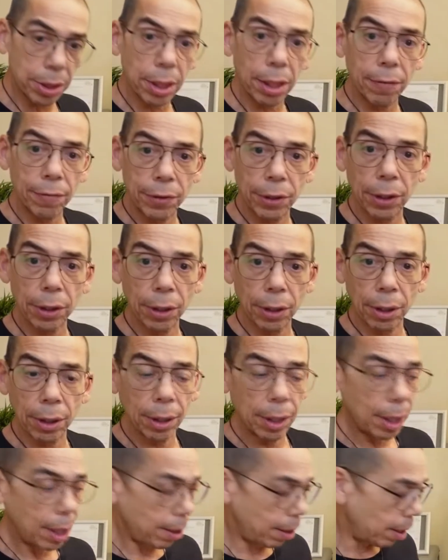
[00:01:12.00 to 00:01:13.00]
of
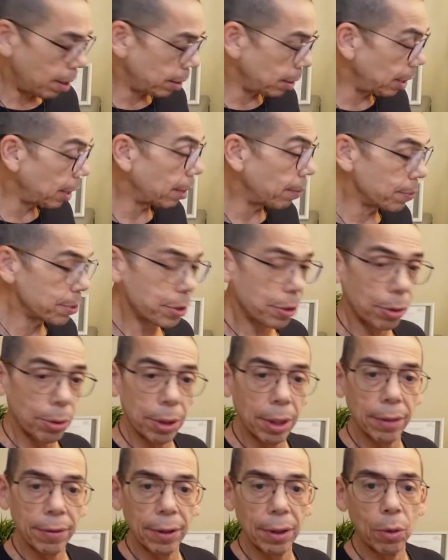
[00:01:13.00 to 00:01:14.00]
your limbs
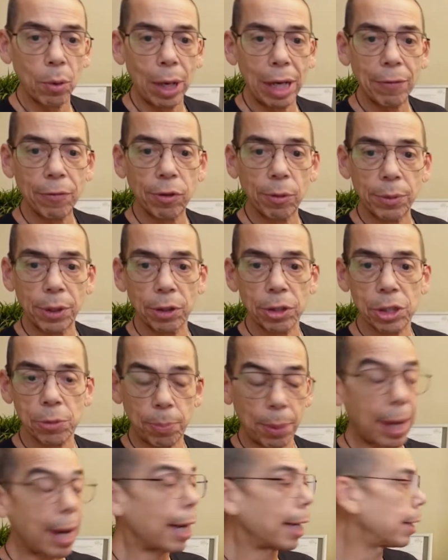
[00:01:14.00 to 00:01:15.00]
or away from your
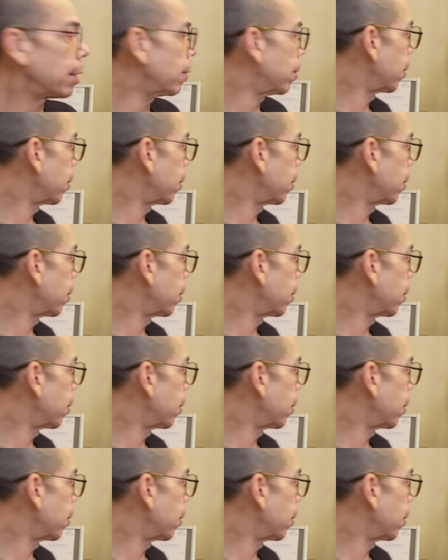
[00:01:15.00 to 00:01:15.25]
spine,